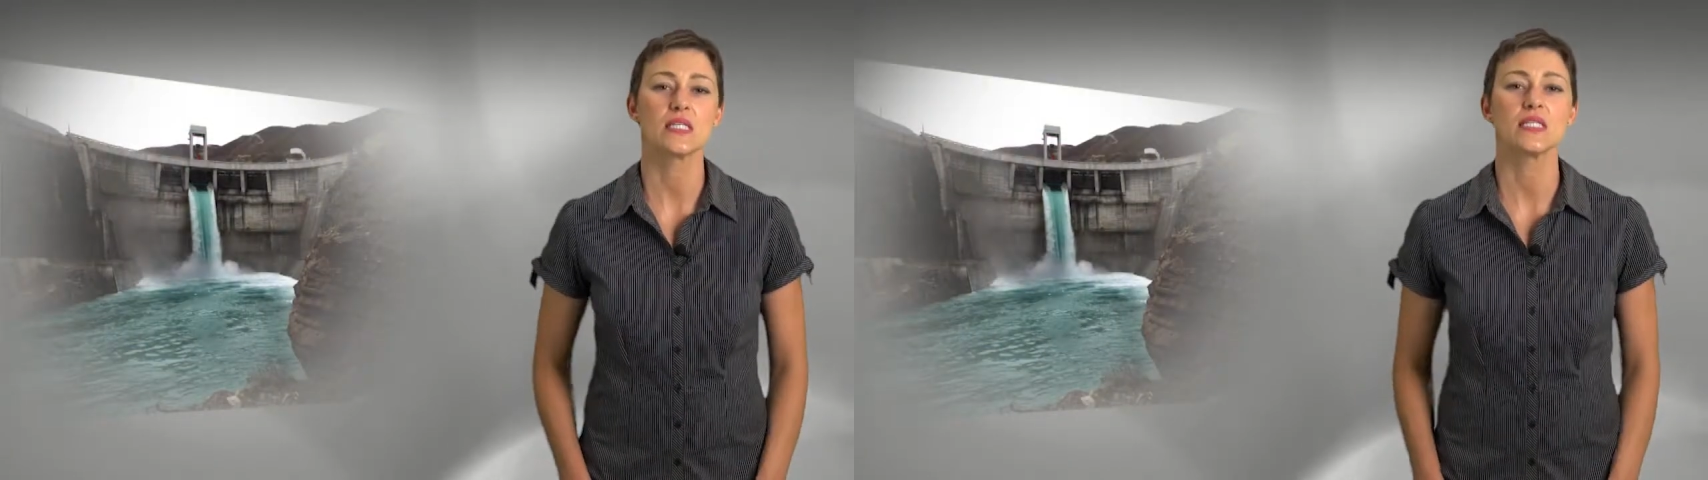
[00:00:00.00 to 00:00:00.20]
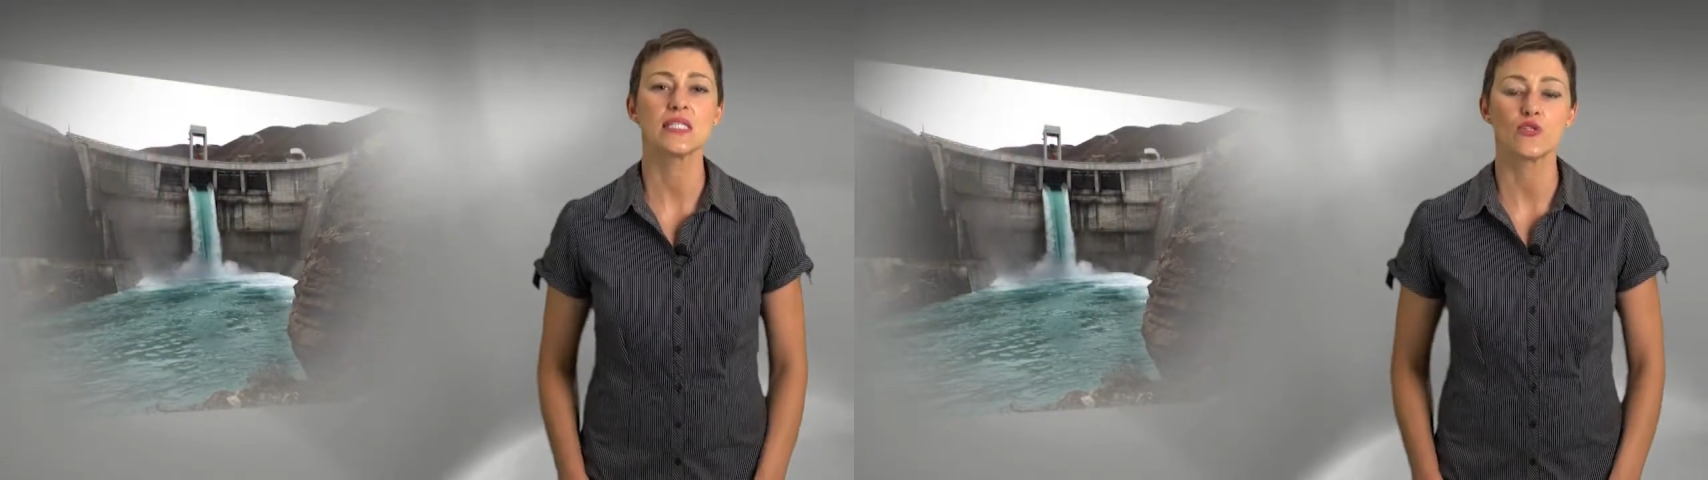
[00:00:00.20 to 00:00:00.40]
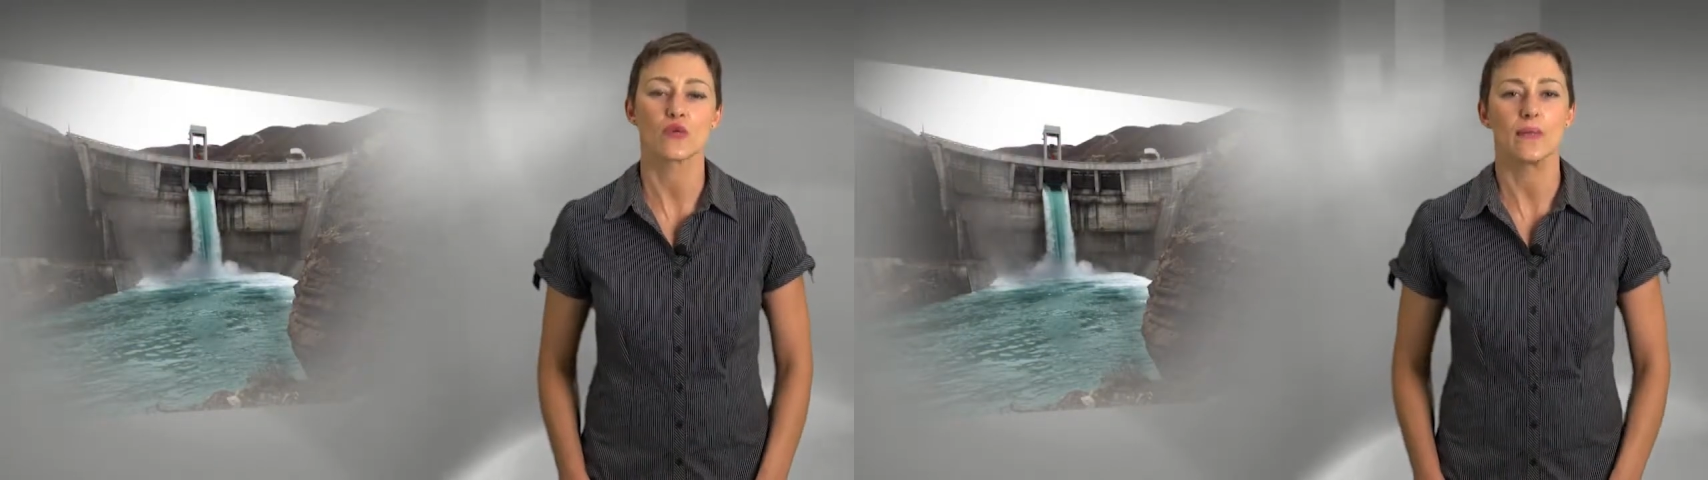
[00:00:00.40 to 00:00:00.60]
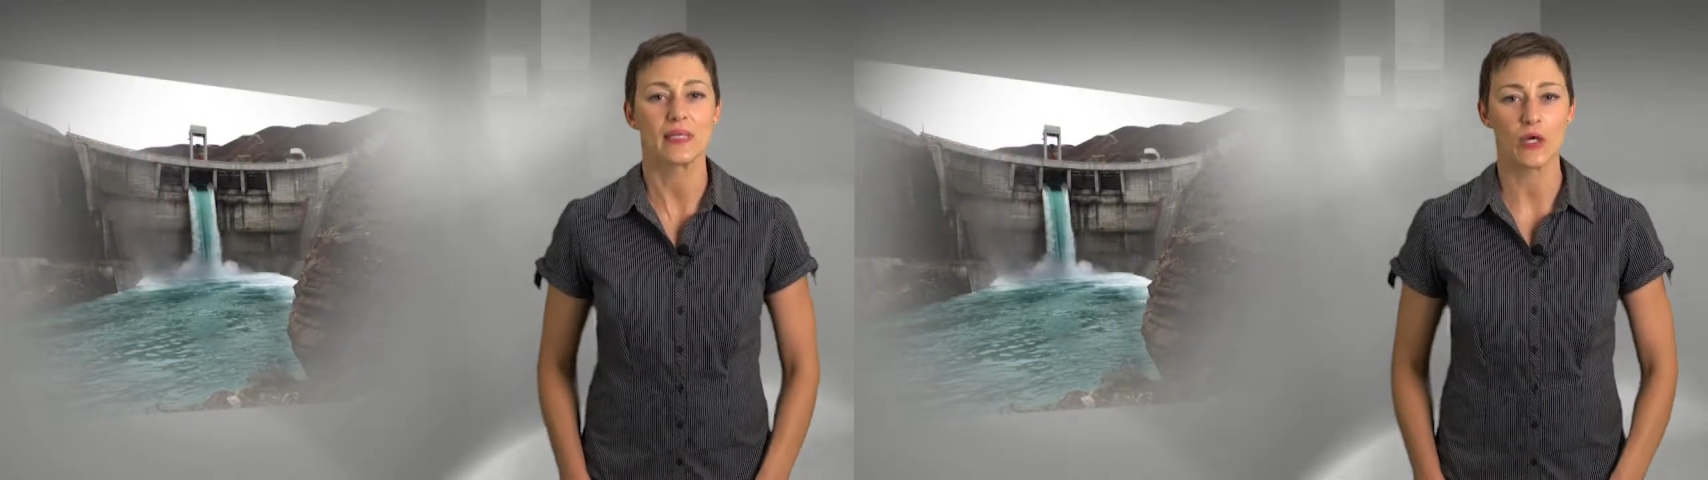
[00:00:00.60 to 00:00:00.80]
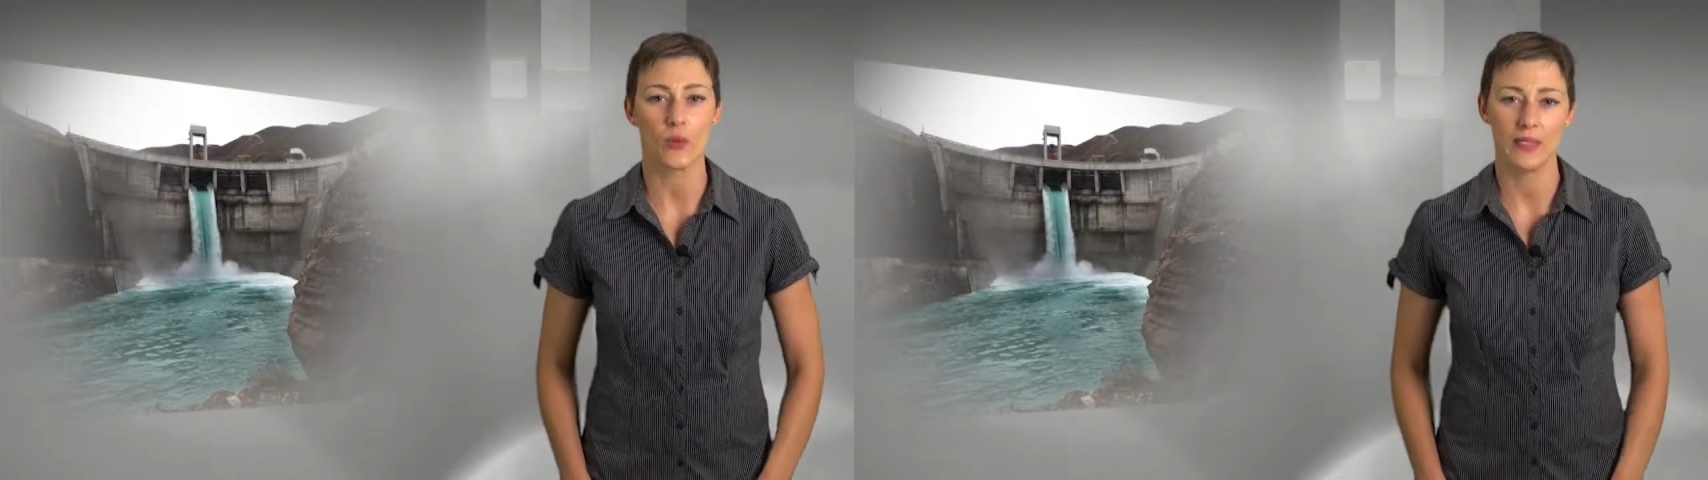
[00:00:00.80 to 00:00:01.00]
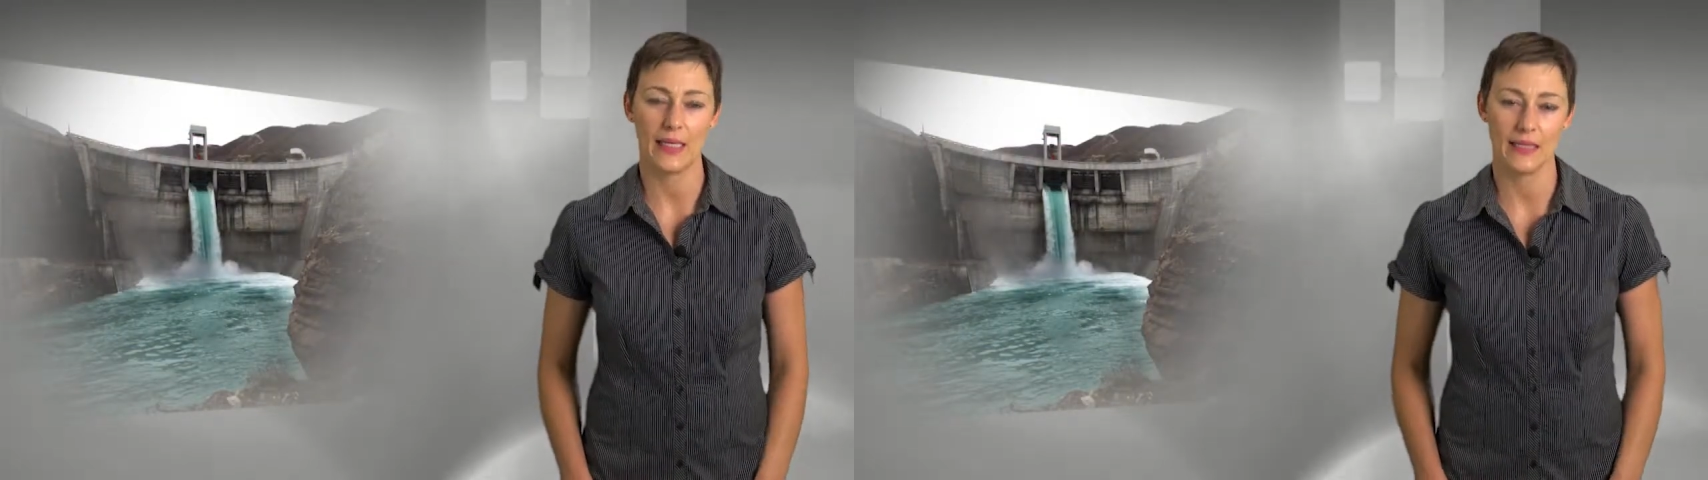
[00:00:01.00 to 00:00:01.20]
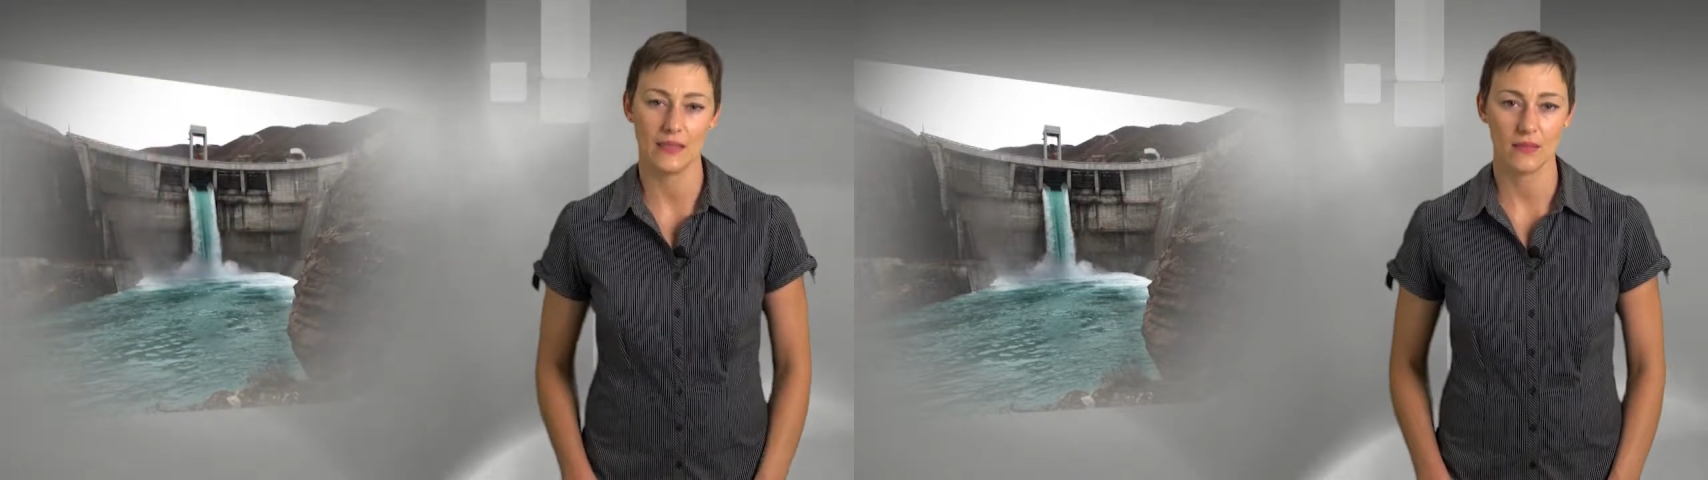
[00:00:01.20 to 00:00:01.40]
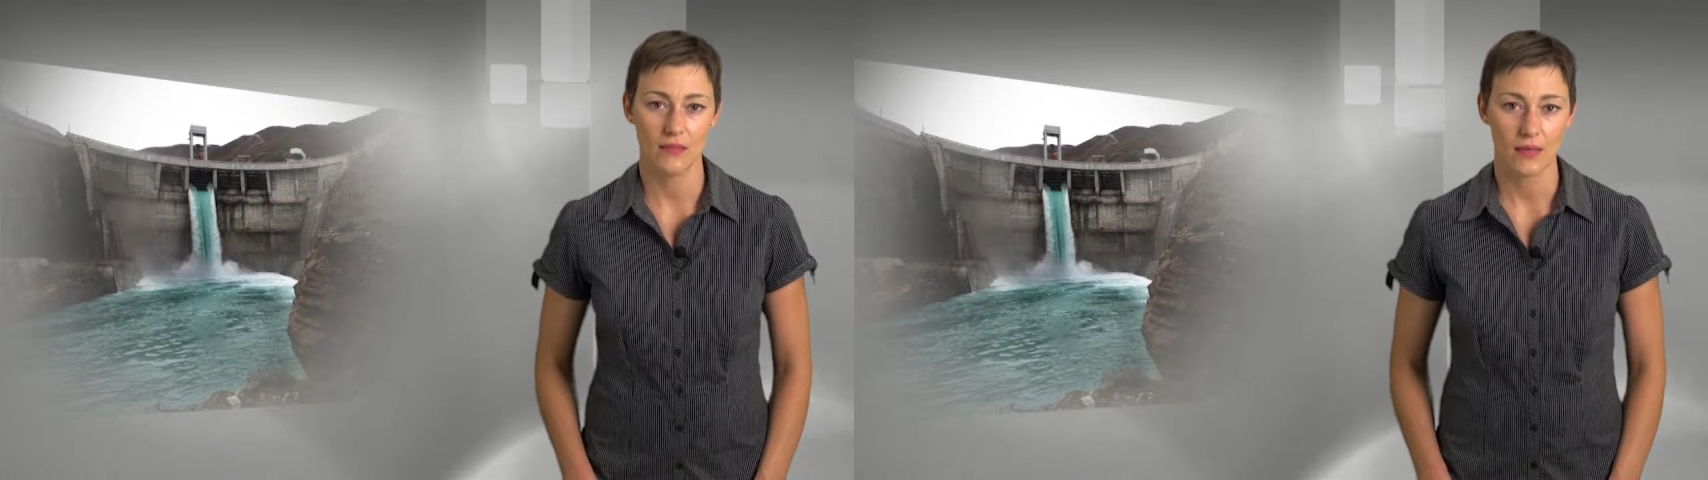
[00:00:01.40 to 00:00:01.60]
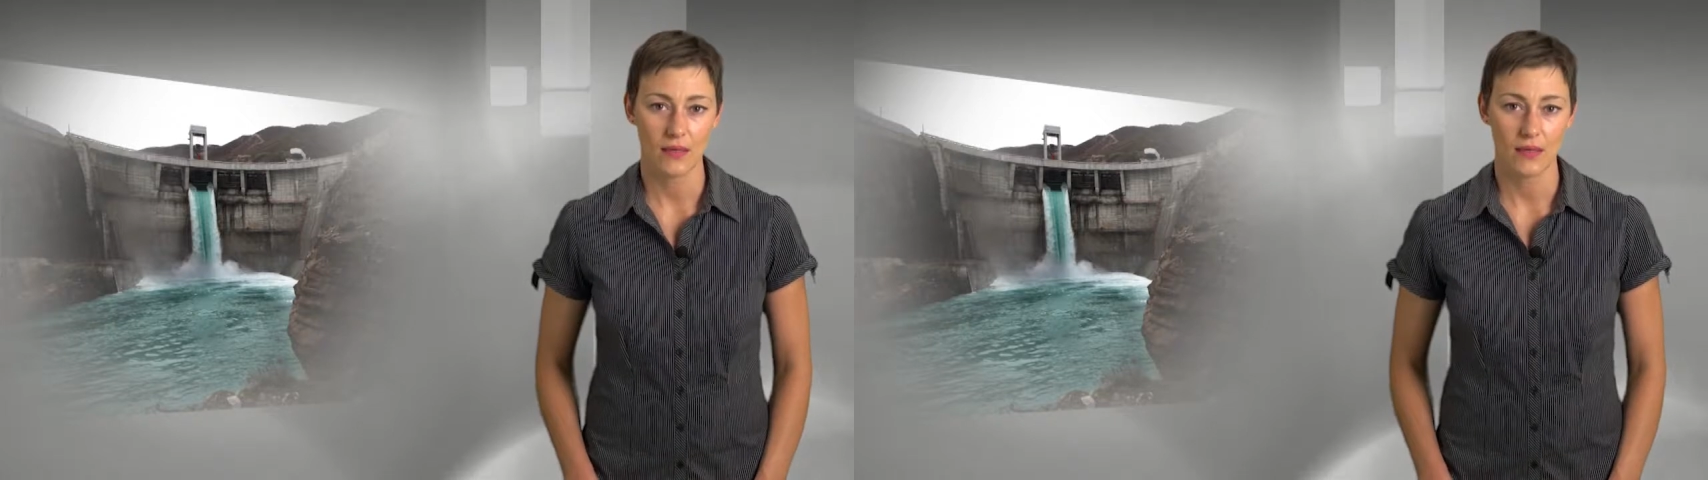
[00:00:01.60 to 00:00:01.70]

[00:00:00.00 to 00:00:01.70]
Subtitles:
is extremely complicated,